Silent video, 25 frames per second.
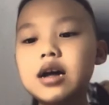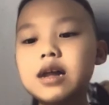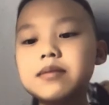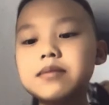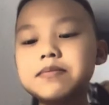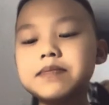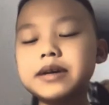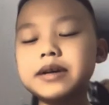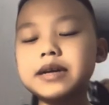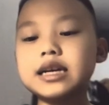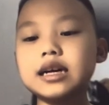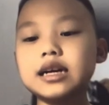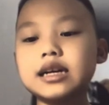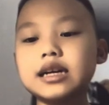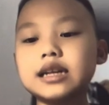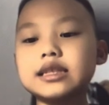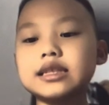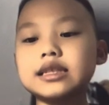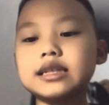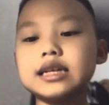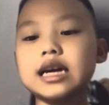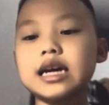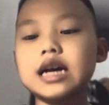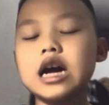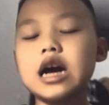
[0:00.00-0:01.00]
because
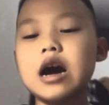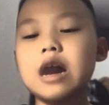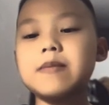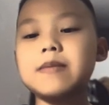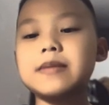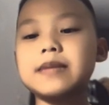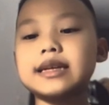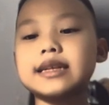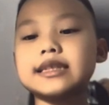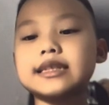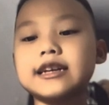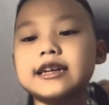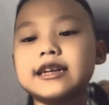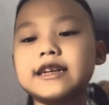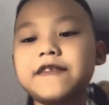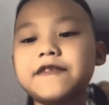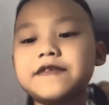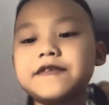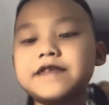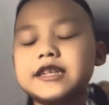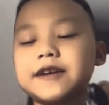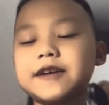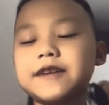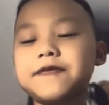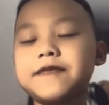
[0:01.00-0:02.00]
they are made of
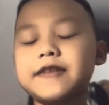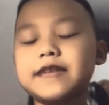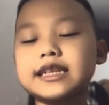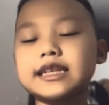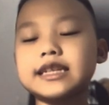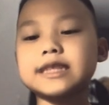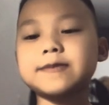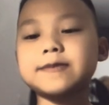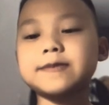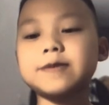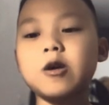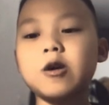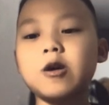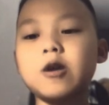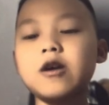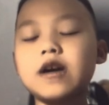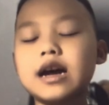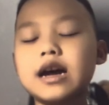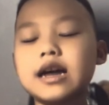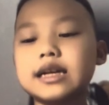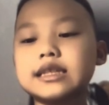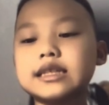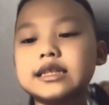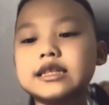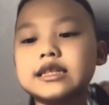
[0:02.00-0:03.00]
the flexible
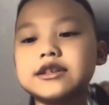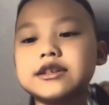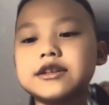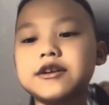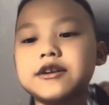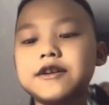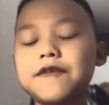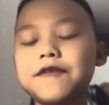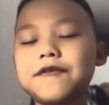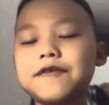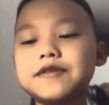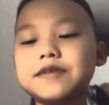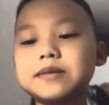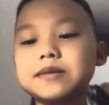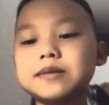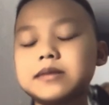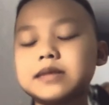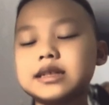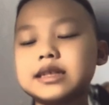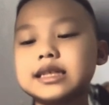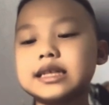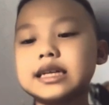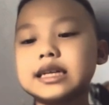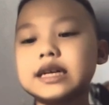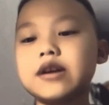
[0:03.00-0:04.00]
and soft
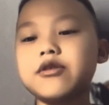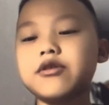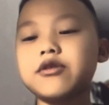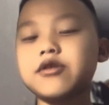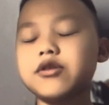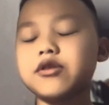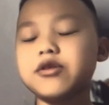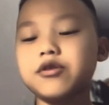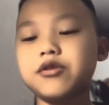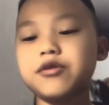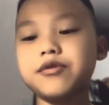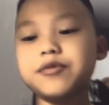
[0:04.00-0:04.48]
material.